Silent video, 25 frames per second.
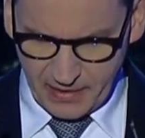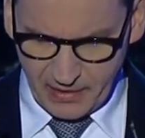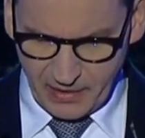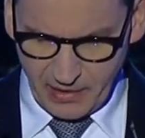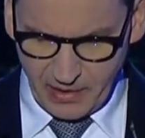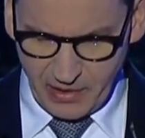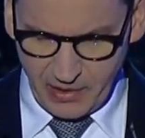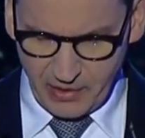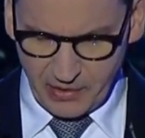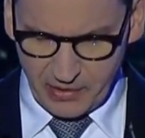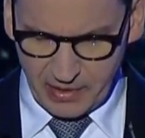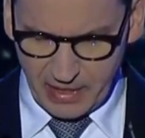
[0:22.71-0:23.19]

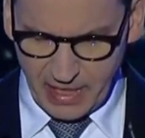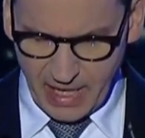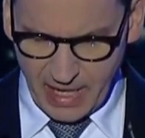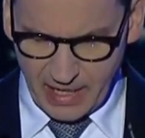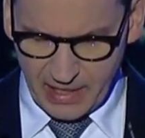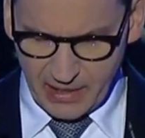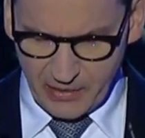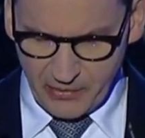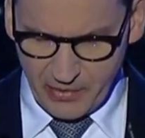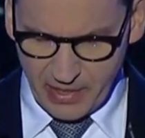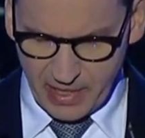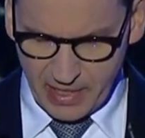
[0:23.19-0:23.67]
wholly
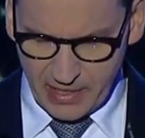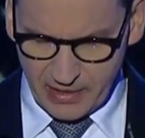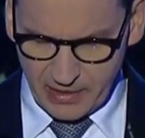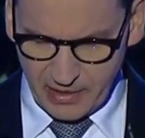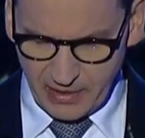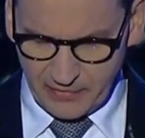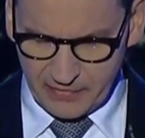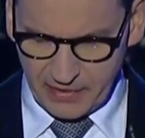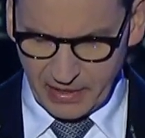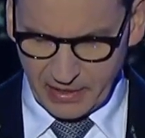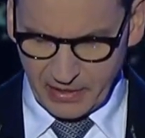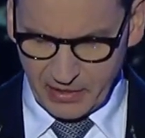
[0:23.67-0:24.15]
unaware
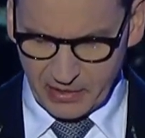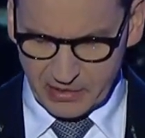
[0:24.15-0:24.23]
of the